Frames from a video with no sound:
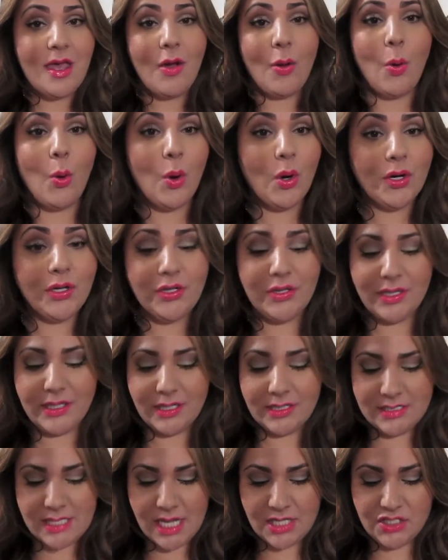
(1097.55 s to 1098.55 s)
Or you can
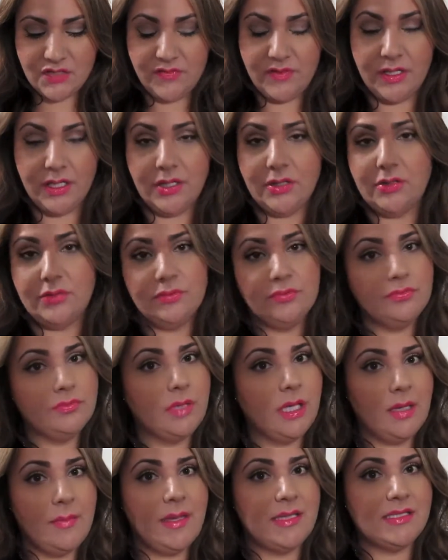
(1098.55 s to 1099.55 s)
attach a video
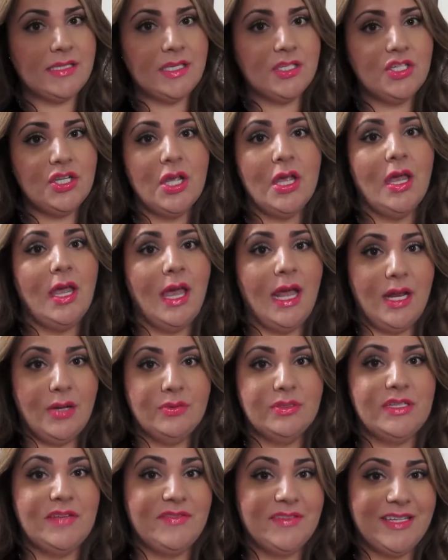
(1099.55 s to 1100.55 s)
in a message and I
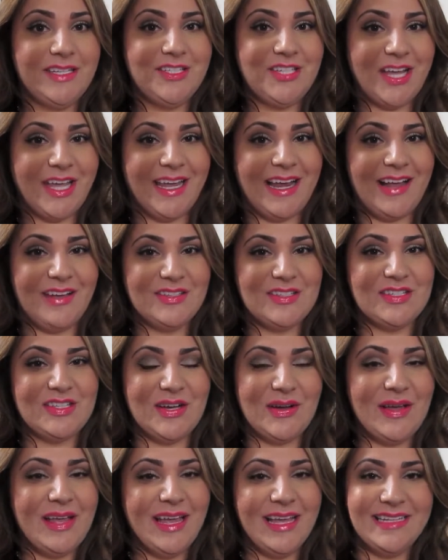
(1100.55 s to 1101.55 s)
will definitely check it out.
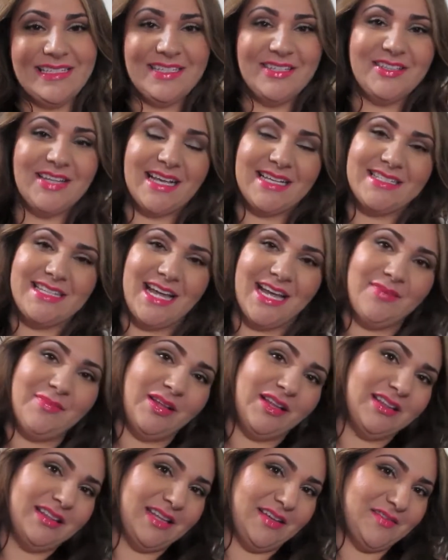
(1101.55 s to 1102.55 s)
So until next time,
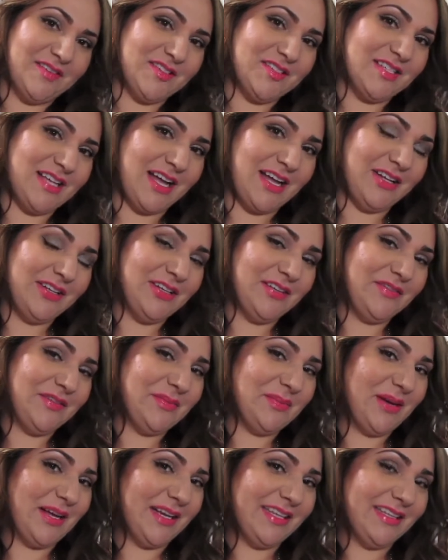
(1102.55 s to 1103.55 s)
love your style, love
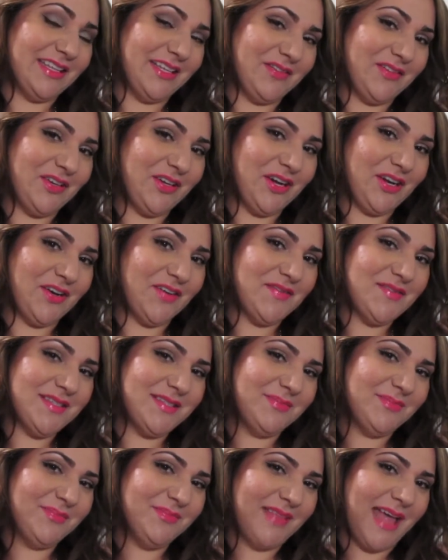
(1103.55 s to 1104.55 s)
your body, love your curves.